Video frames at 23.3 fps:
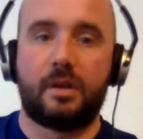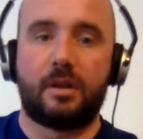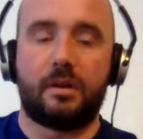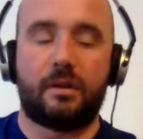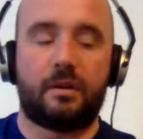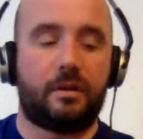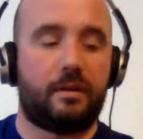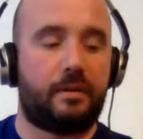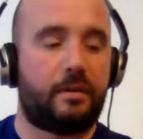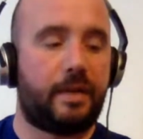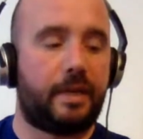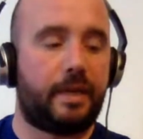
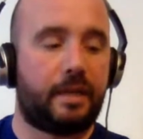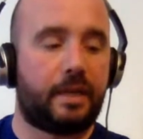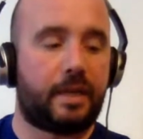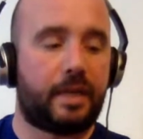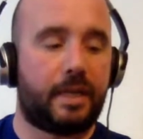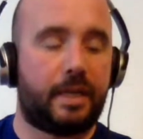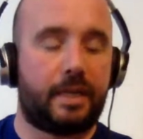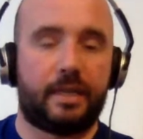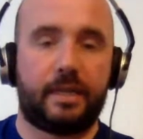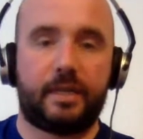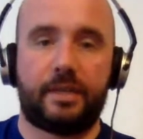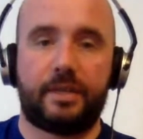All right,
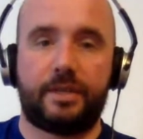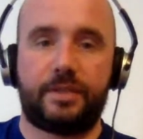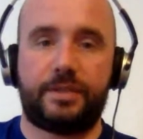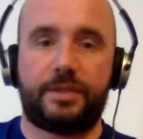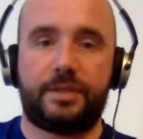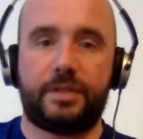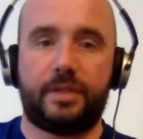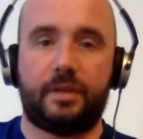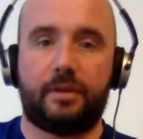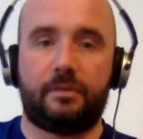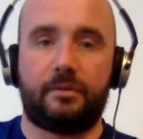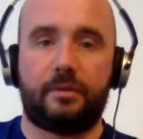okay.
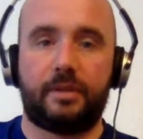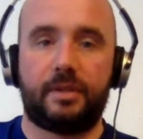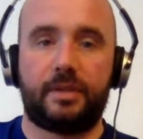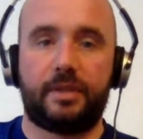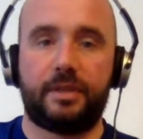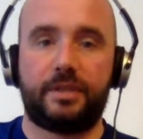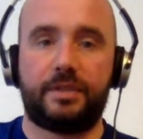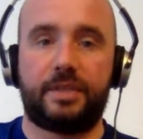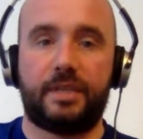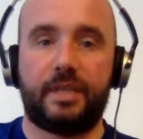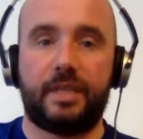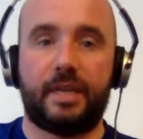So
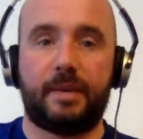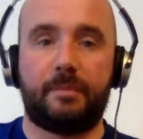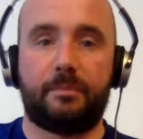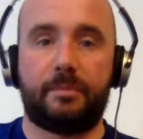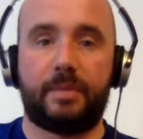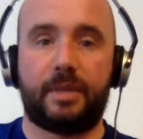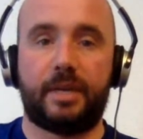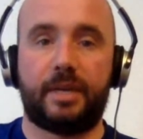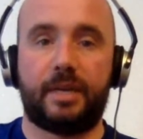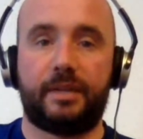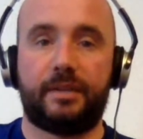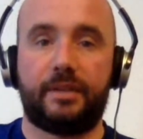there's the end
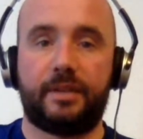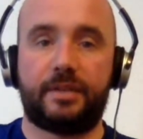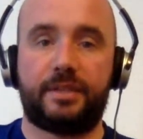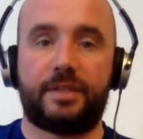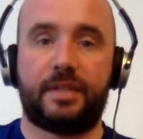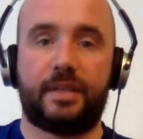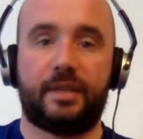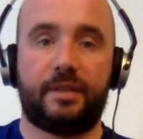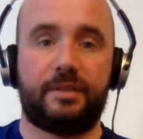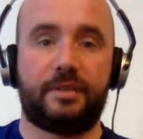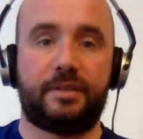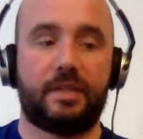part that
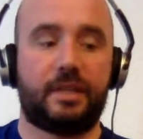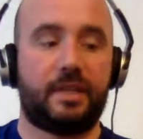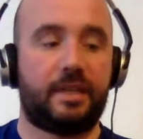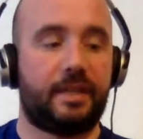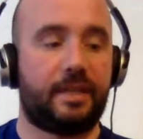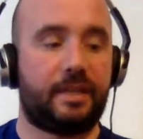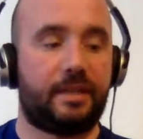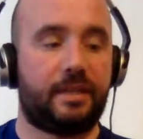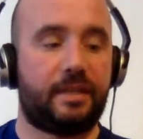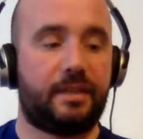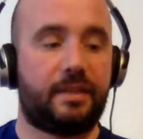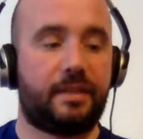sounds like
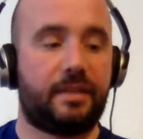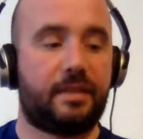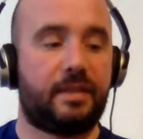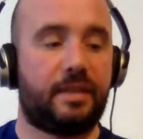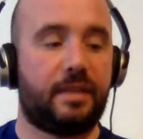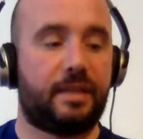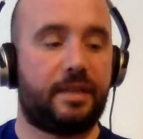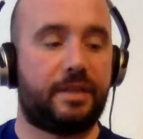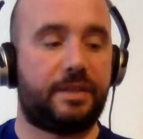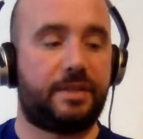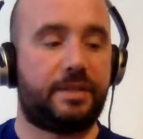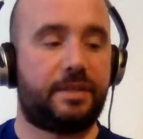
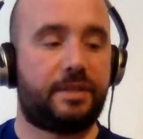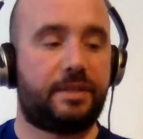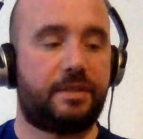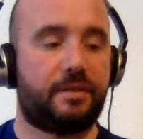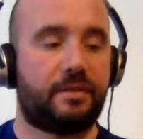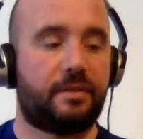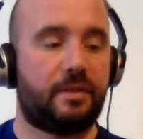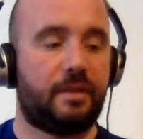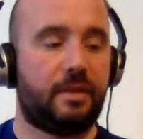this.